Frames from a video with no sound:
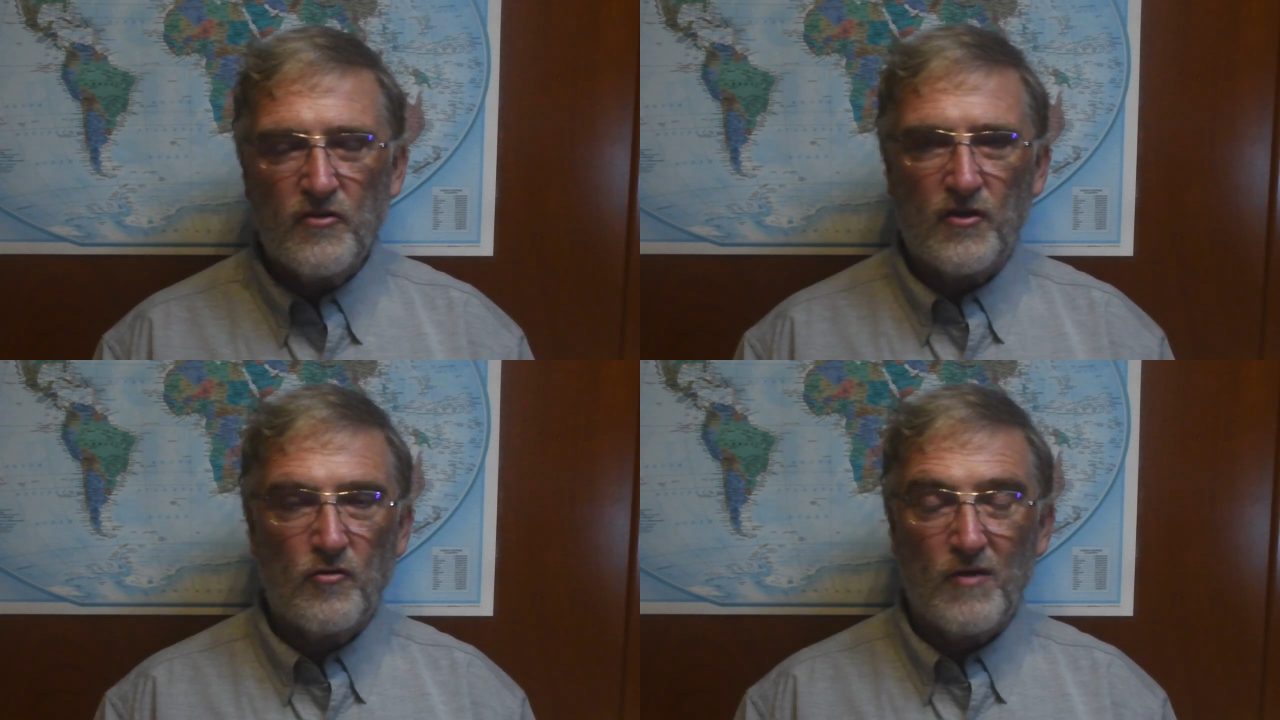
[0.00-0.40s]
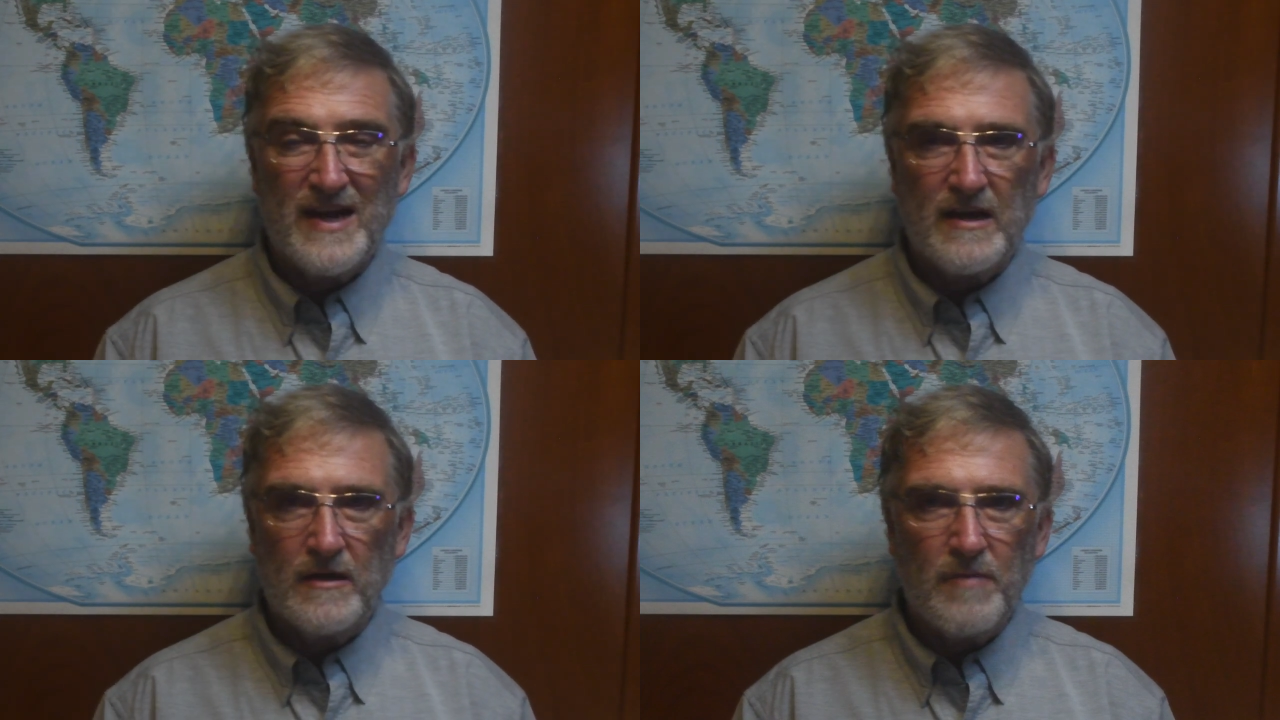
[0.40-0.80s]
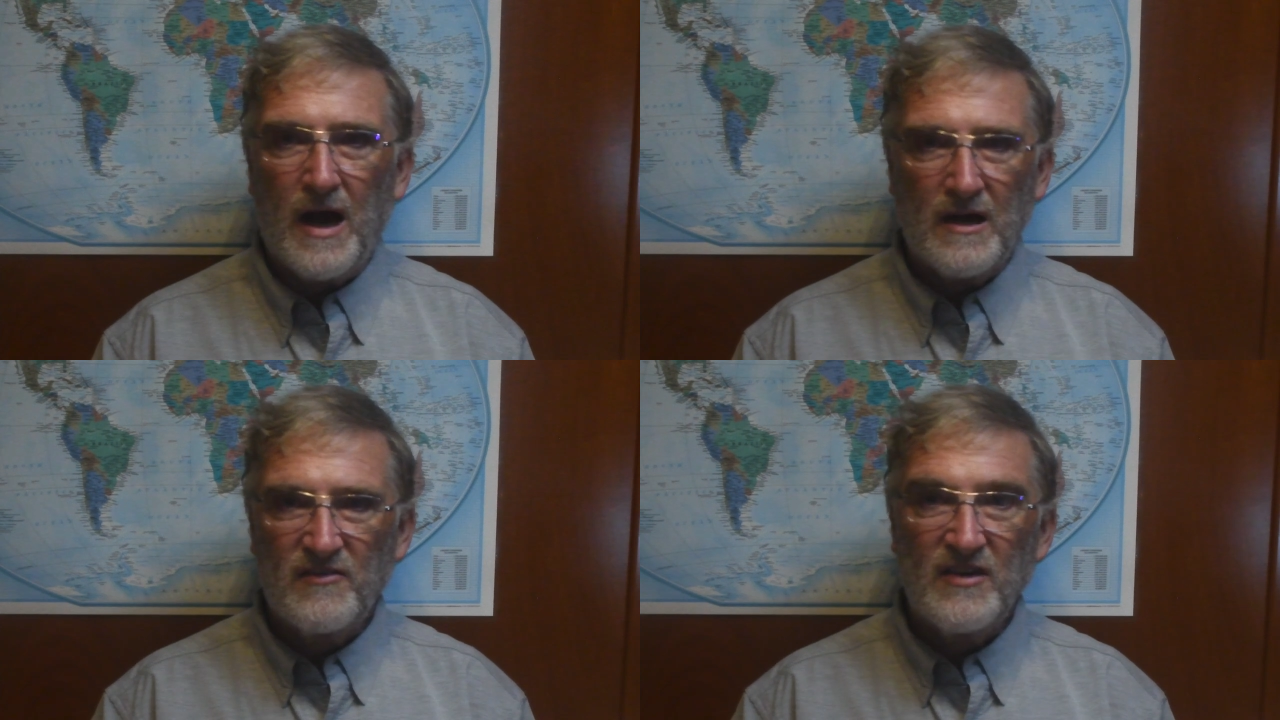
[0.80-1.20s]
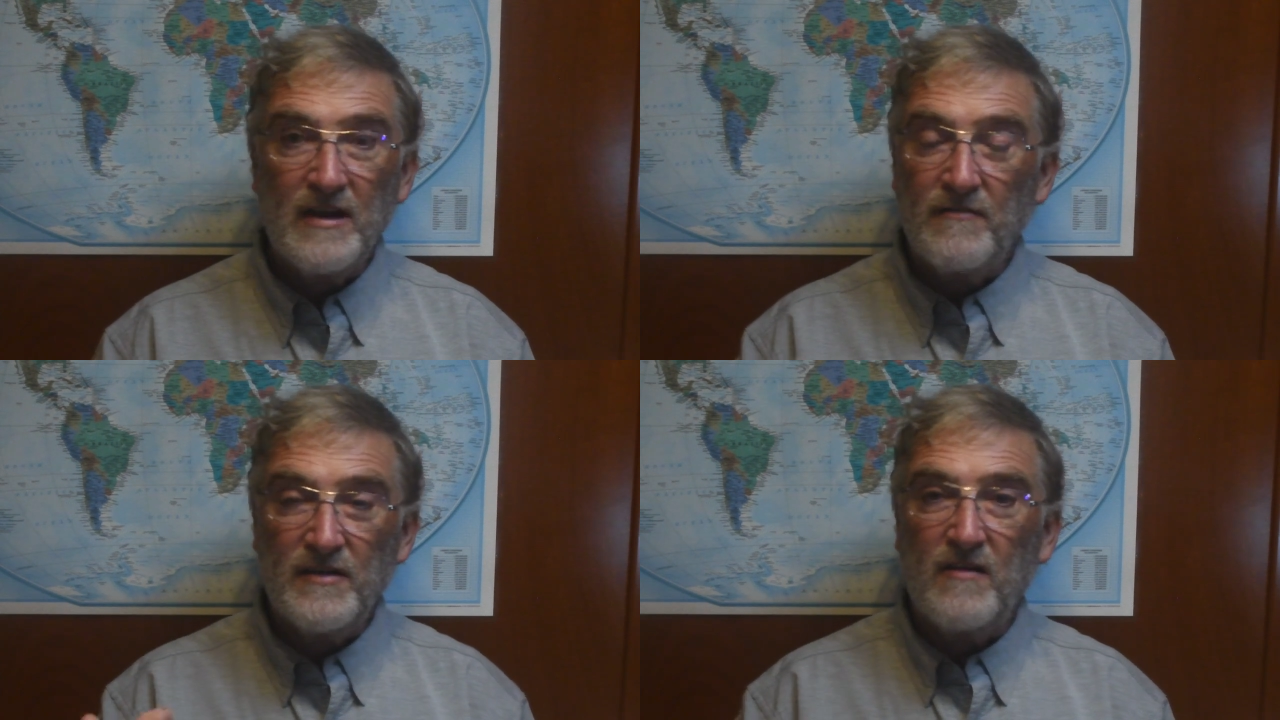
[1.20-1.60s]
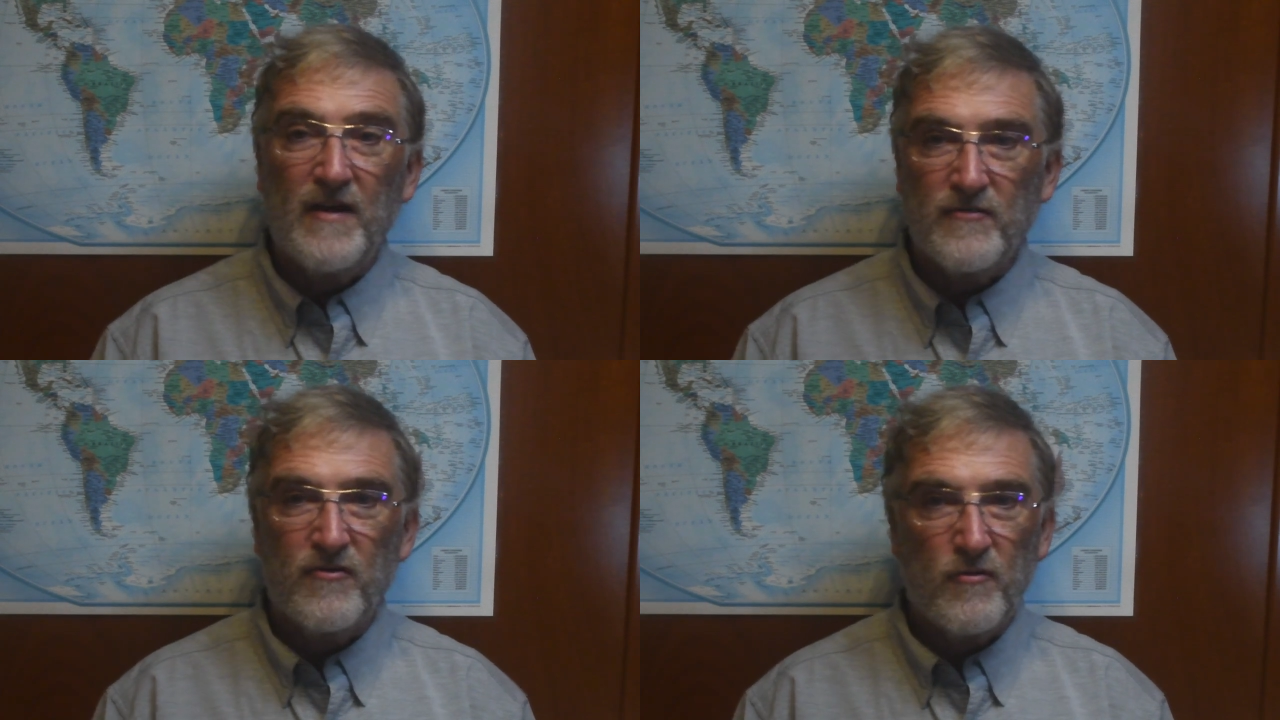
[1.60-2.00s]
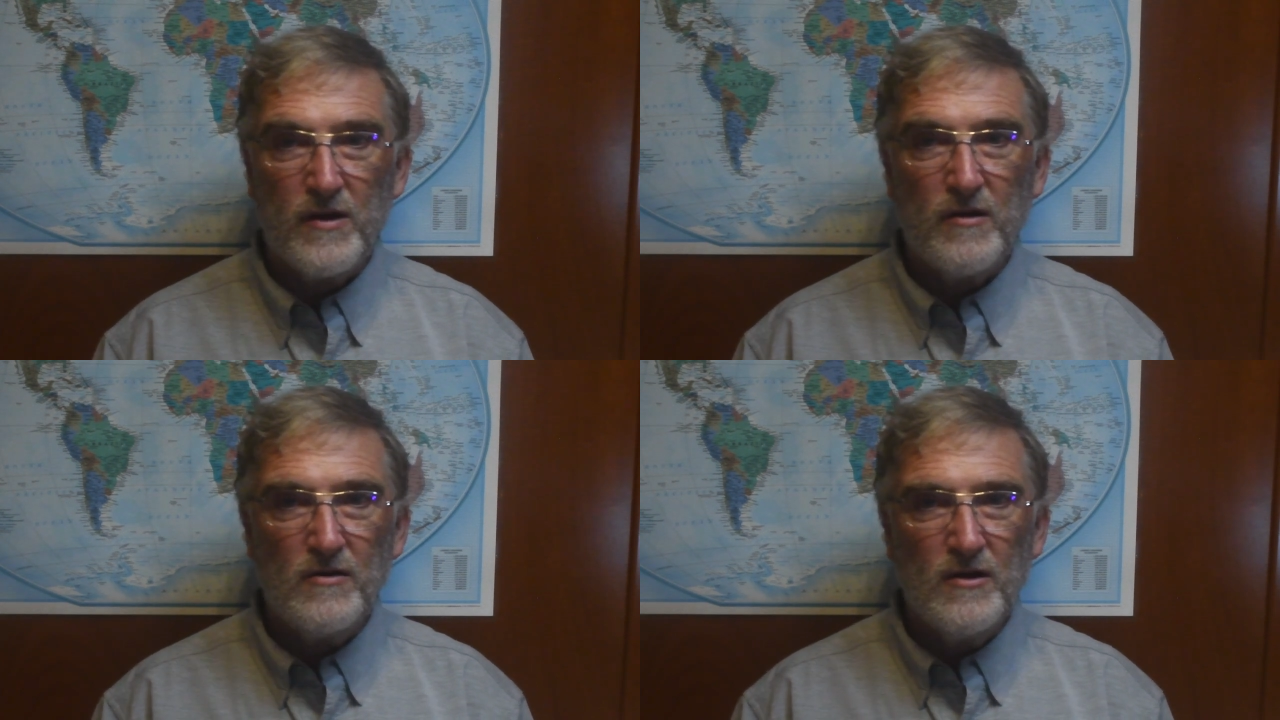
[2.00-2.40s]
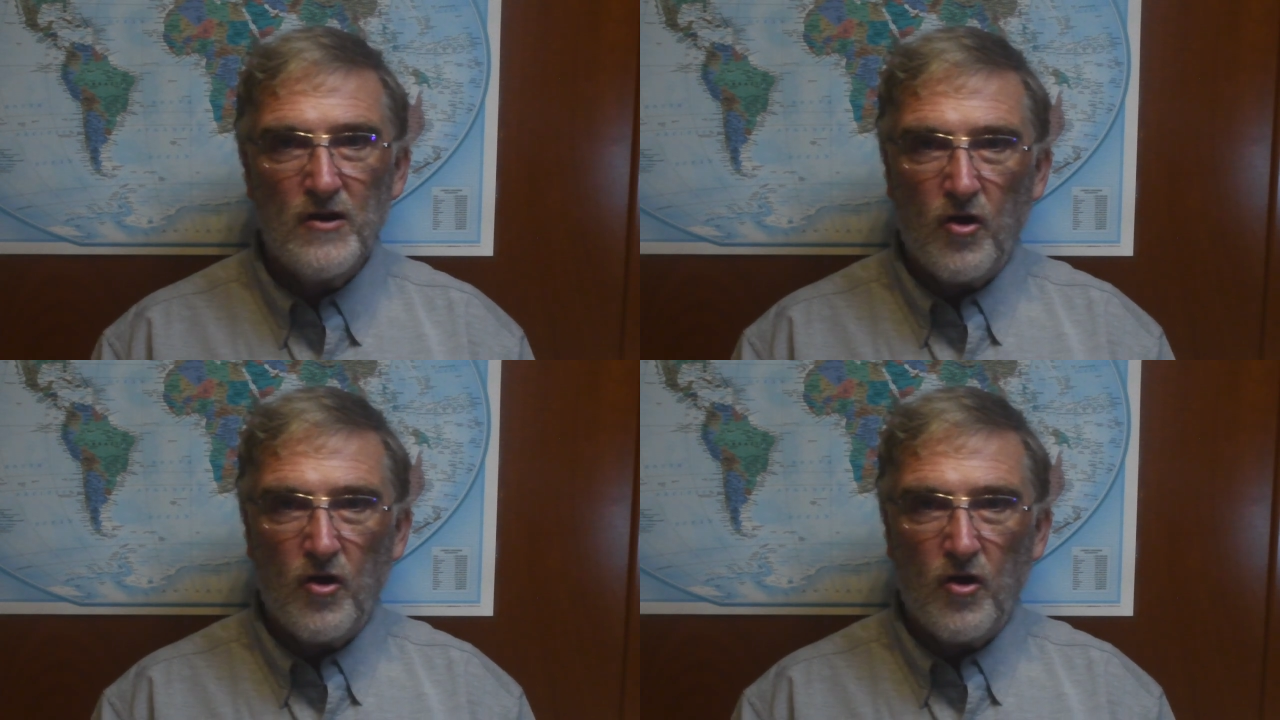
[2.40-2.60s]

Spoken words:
the great unboxing of the electric reel,